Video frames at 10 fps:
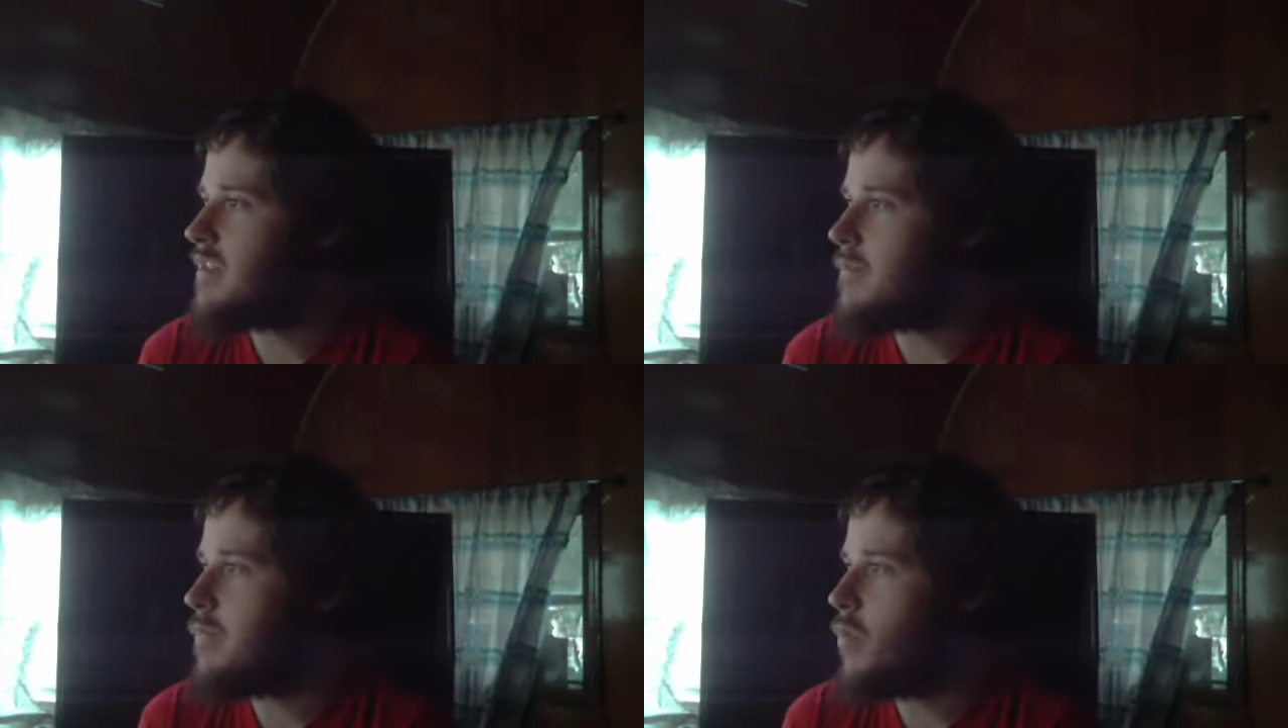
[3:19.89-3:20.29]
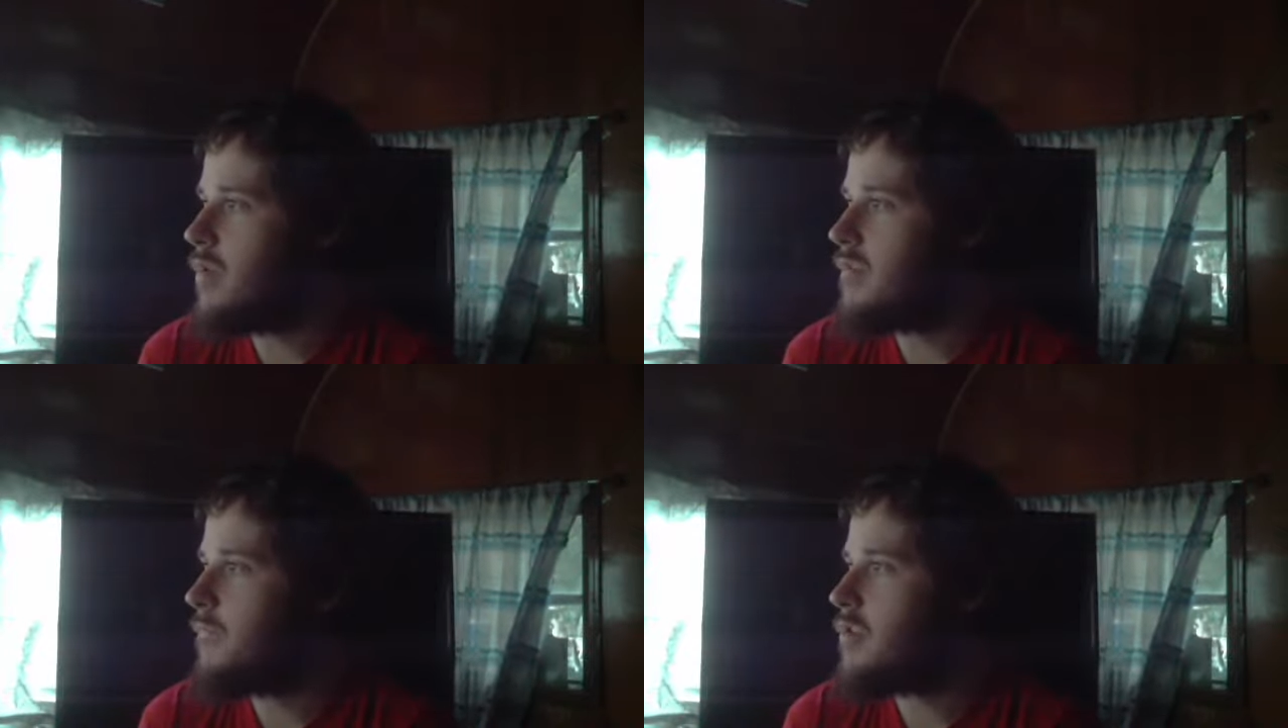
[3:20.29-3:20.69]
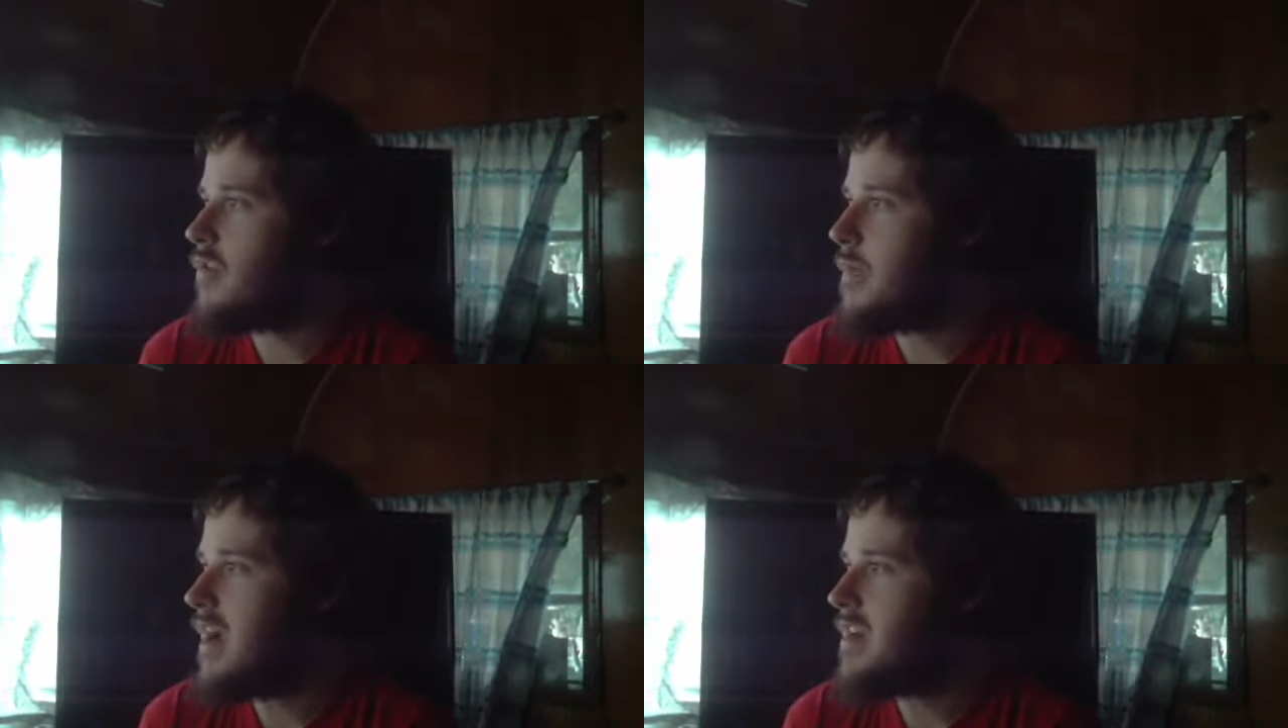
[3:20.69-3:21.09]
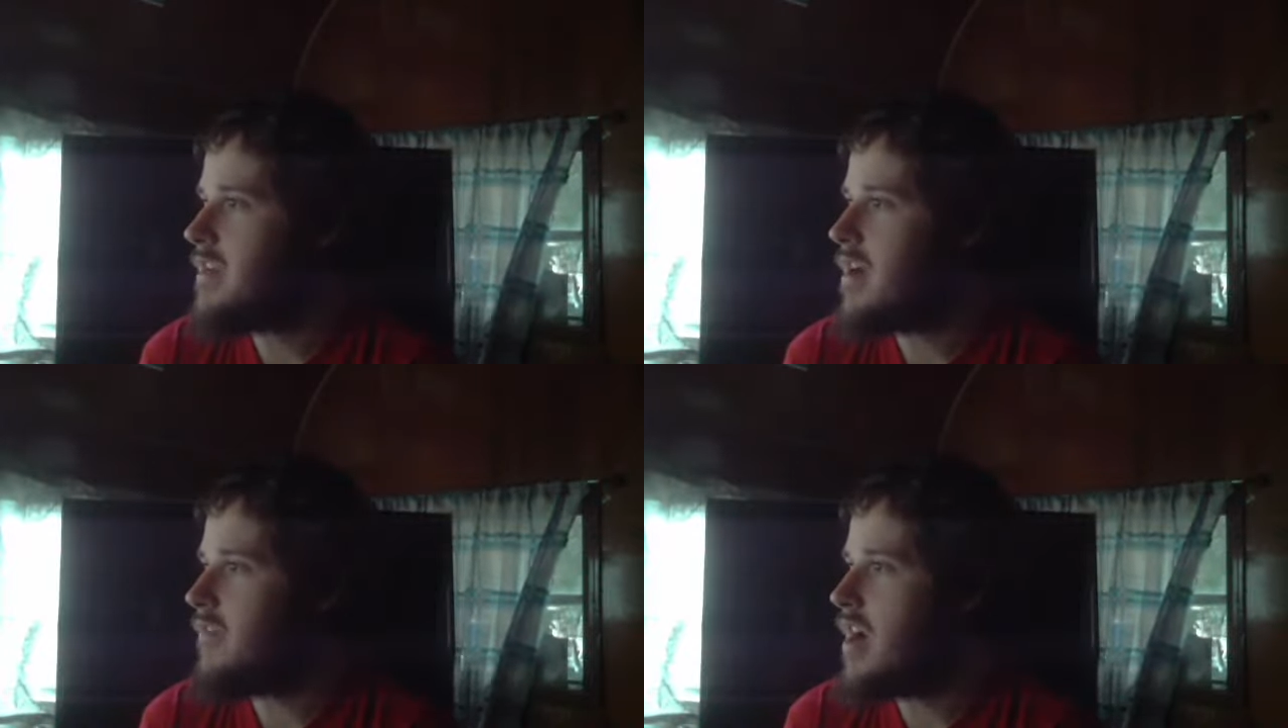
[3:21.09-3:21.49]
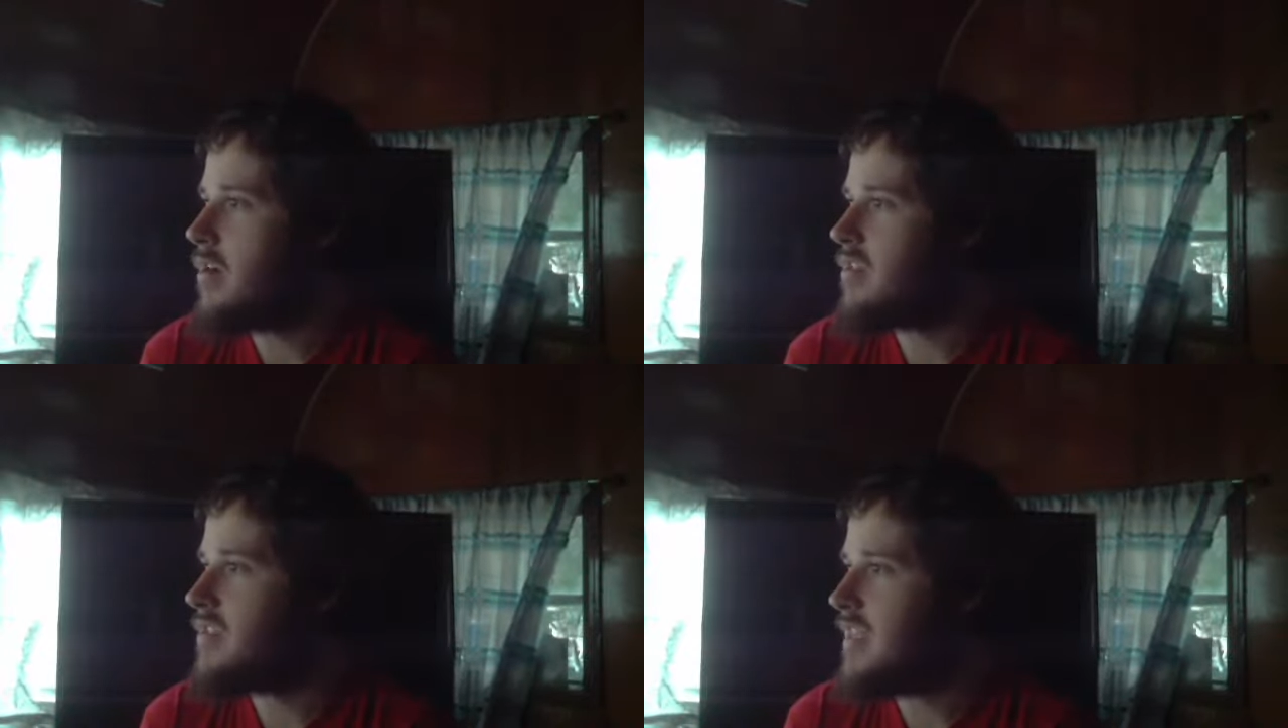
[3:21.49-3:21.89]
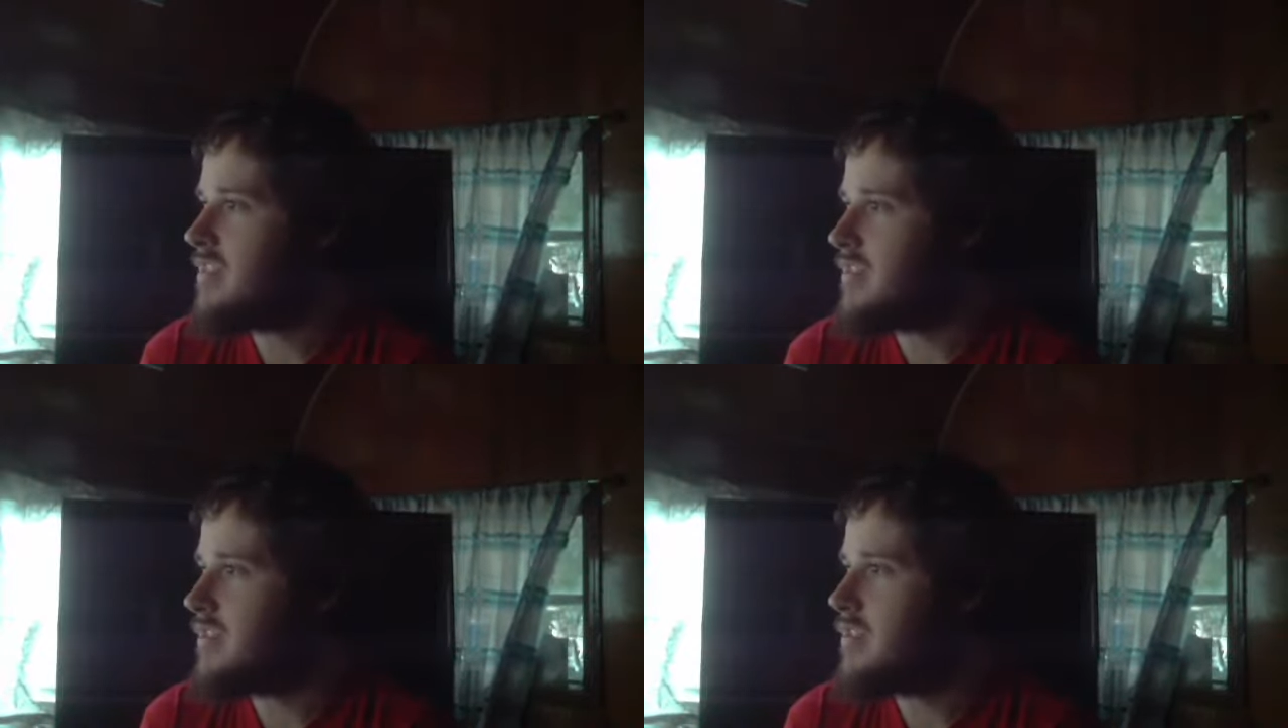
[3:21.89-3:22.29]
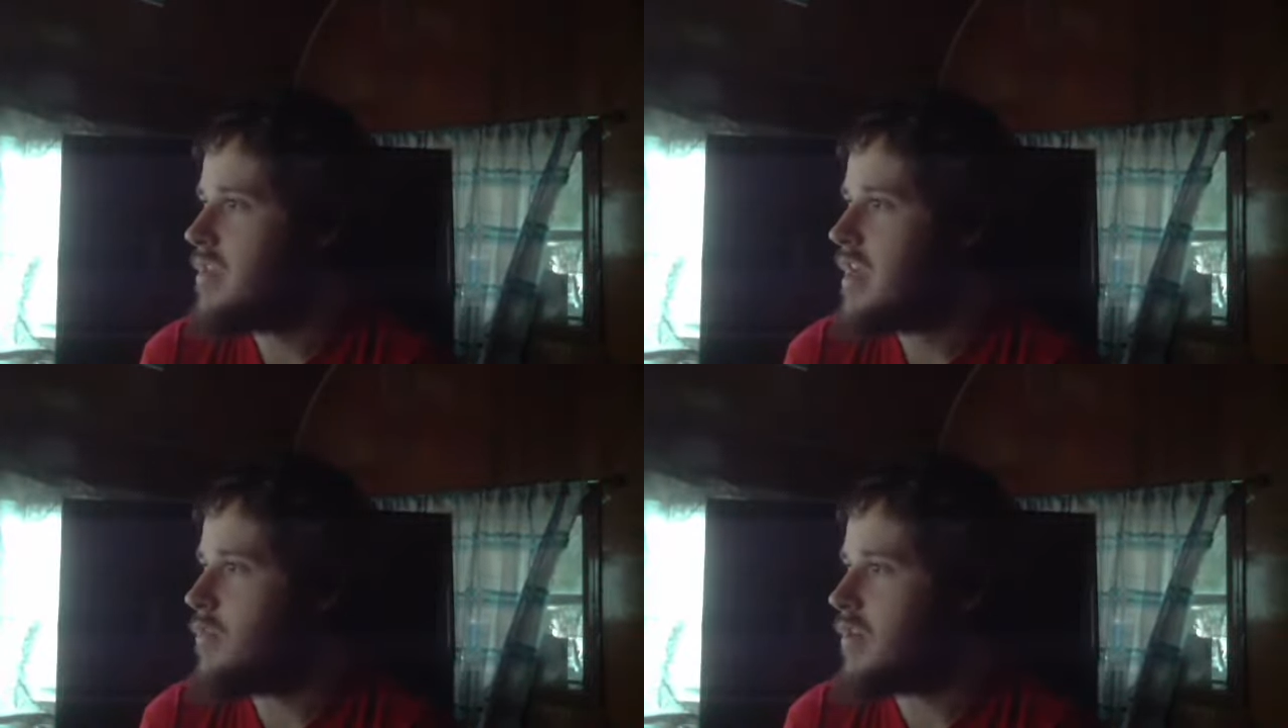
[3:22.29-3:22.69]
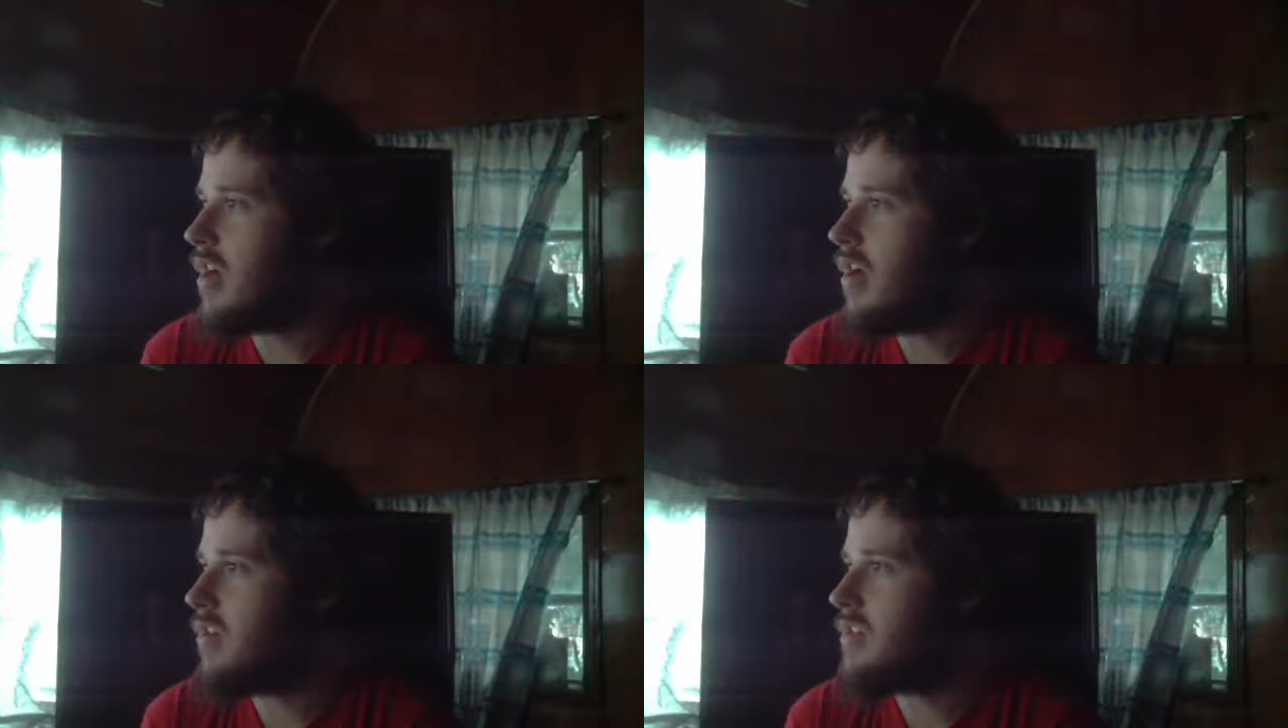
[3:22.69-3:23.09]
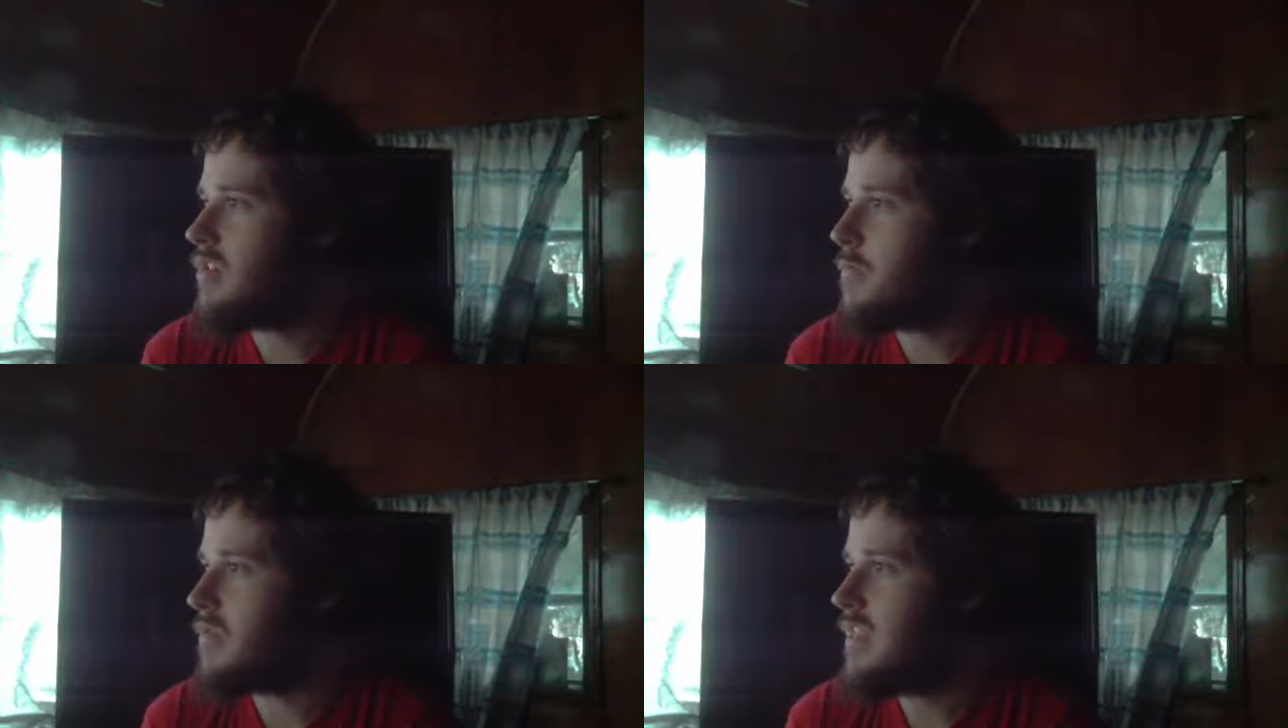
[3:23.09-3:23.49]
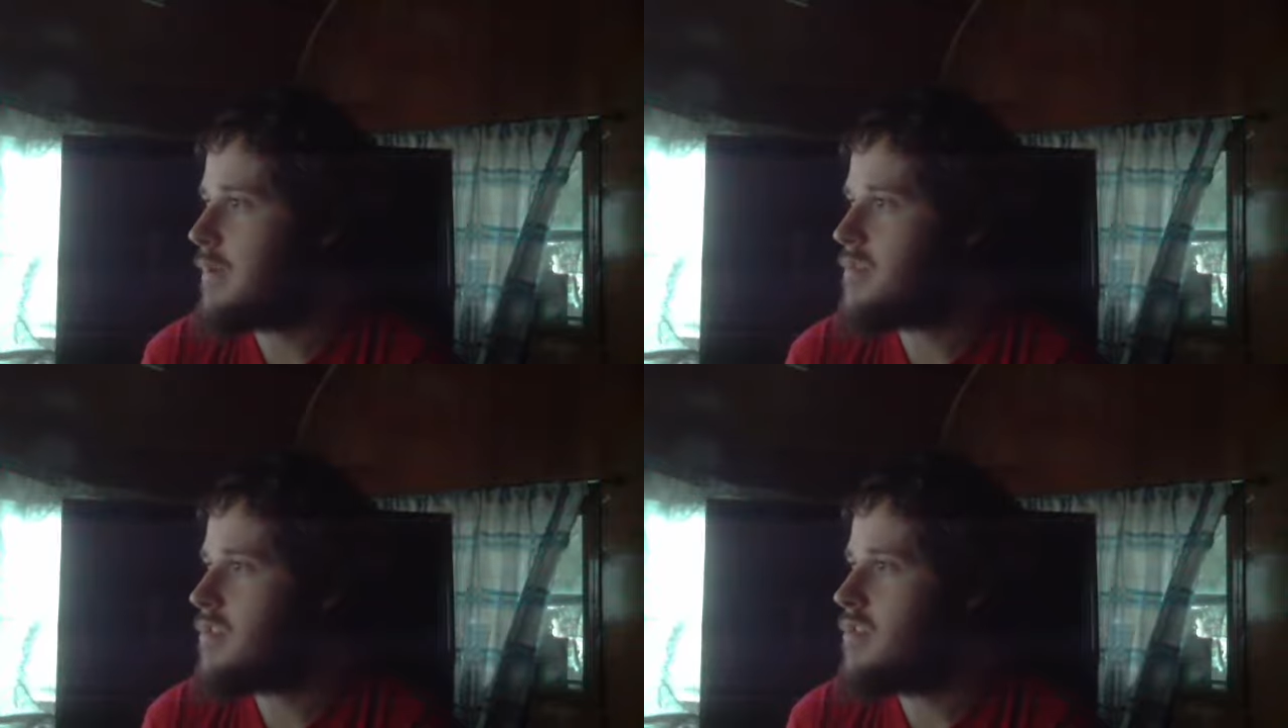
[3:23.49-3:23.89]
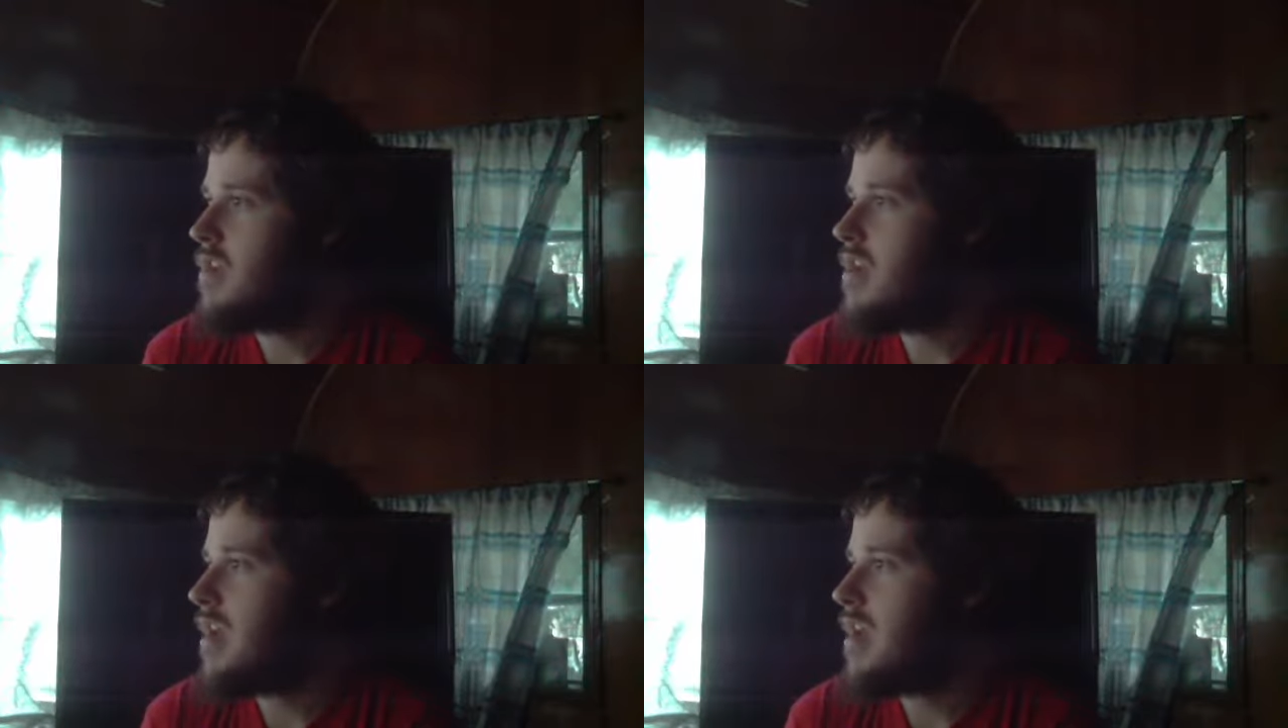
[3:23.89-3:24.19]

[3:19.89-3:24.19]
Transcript: is important for the binding of our senses in regards to perception